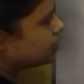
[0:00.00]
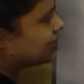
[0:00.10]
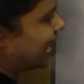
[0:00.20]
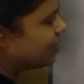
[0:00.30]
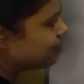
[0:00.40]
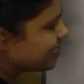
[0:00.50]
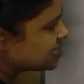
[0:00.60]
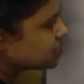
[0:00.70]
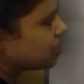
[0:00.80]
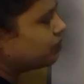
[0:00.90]
climax
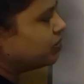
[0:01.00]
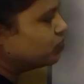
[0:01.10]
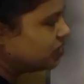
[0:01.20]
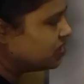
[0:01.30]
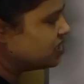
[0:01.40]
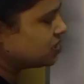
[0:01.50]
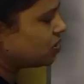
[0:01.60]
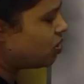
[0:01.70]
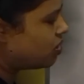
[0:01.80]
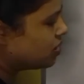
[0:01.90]
communities,
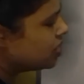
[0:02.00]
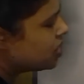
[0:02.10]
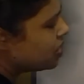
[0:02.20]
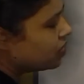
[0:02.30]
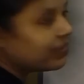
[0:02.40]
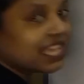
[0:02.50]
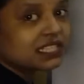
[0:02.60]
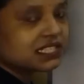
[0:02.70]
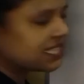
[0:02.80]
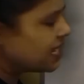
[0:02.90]
or we
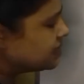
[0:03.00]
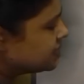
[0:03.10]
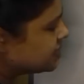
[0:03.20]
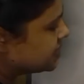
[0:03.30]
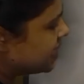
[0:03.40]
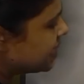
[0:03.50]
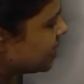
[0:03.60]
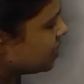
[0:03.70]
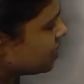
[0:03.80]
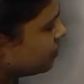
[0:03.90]
can say the
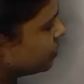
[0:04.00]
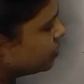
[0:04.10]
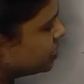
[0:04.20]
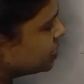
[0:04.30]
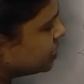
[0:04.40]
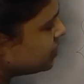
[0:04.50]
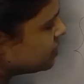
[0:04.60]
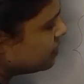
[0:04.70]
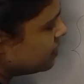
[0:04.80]
seral communities